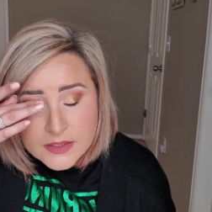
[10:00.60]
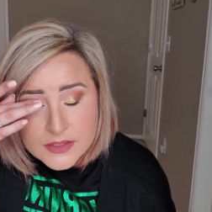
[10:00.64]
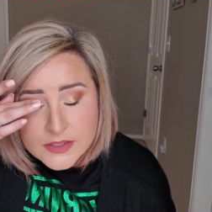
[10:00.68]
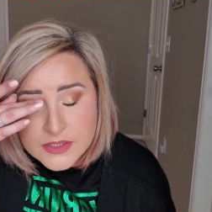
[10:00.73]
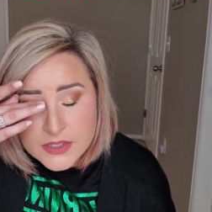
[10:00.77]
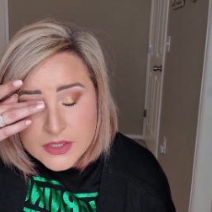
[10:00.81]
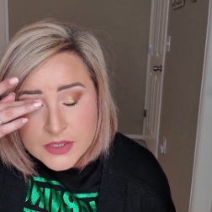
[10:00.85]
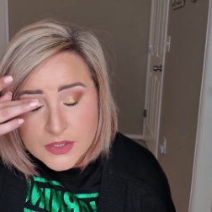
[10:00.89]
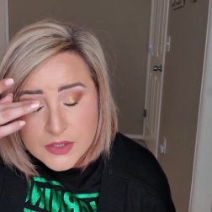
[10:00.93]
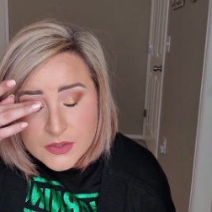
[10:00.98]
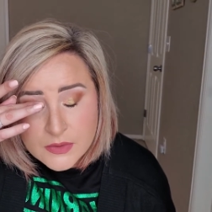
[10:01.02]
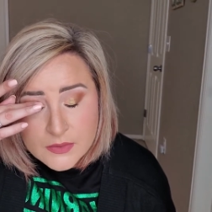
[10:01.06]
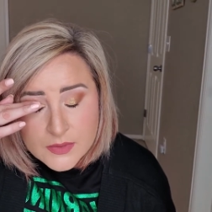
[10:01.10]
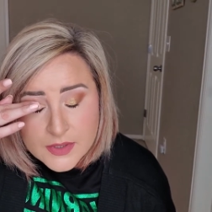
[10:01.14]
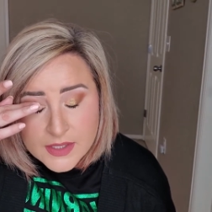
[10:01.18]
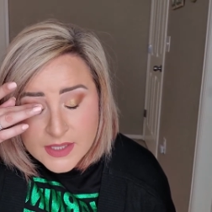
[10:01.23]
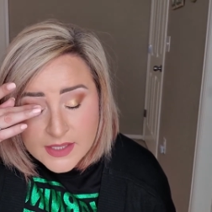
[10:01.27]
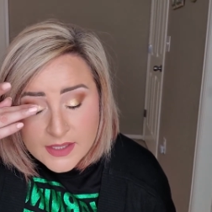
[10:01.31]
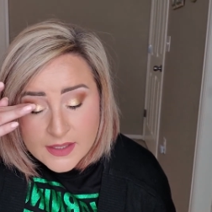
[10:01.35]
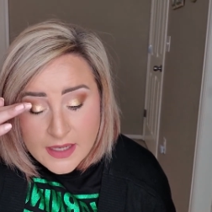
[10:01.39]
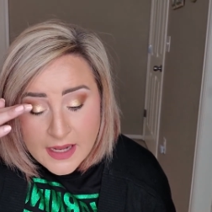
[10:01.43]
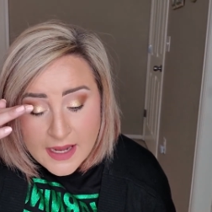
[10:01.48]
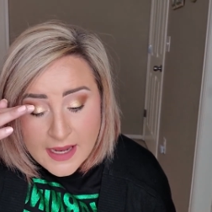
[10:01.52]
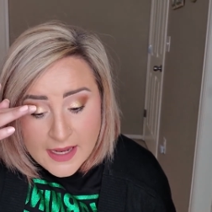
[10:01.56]
to go
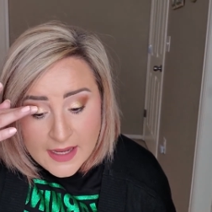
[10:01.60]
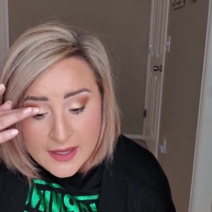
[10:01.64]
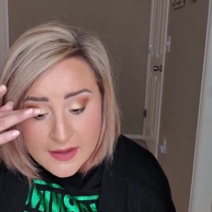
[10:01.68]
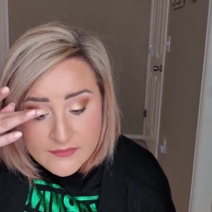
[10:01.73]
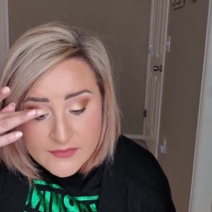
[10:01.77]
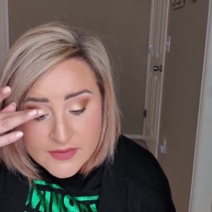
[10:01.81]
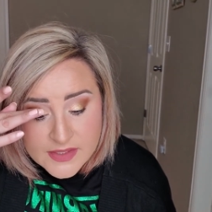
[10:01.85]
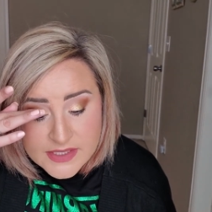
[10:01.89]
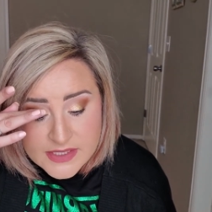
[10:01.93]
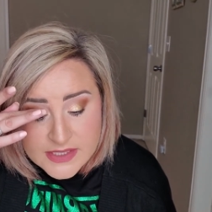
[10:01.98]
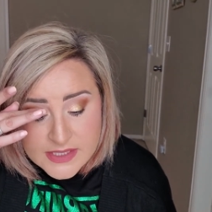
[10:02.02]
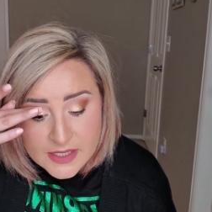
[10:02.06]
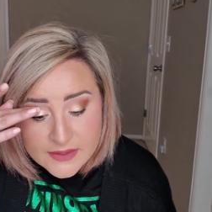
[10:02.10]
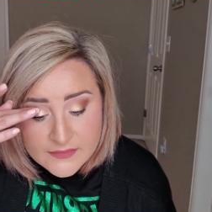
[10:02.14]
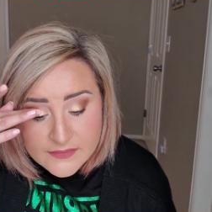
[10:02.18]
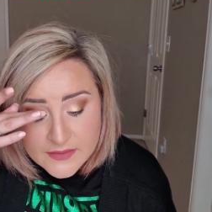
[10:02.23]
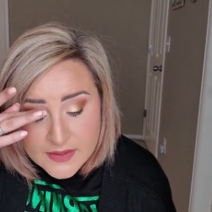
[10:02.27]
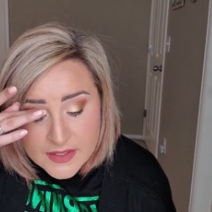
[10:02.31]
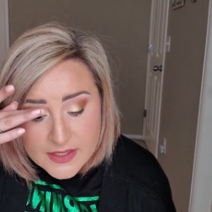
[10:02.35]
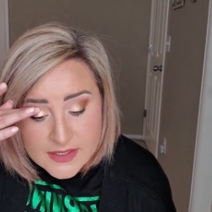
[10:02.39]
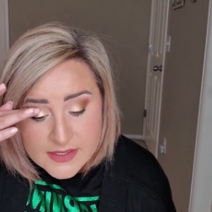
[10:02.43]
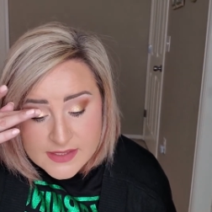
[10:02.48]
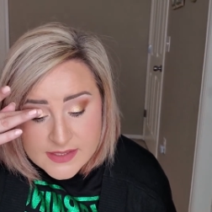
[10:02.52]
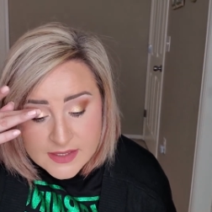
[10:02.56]
in. I haven't done
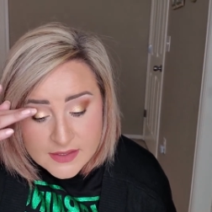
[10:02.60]
this